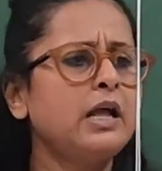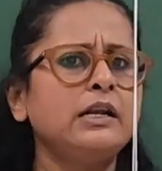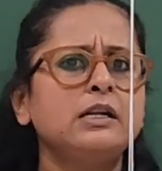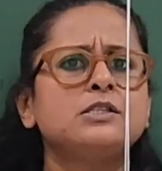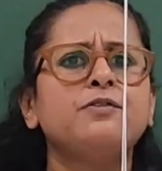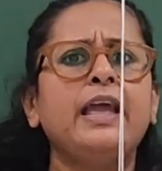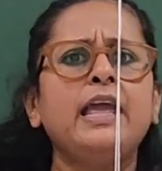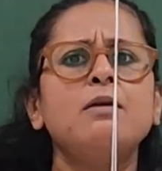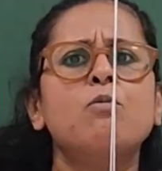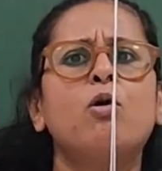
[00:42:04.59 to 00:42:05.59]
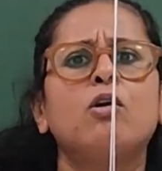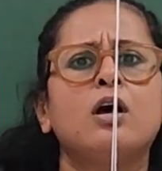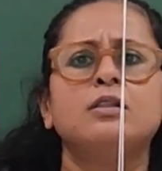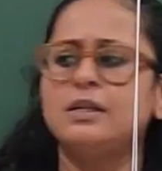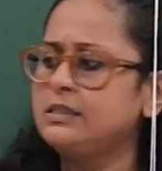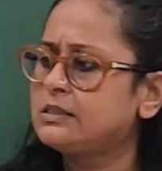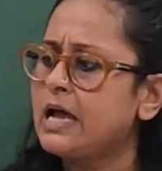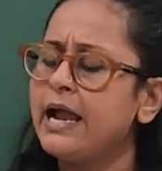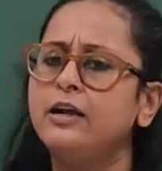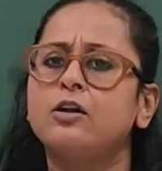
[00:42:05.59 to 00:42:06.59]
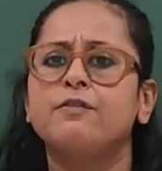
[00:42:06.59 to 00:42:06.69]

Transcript: that it's weighing more on this side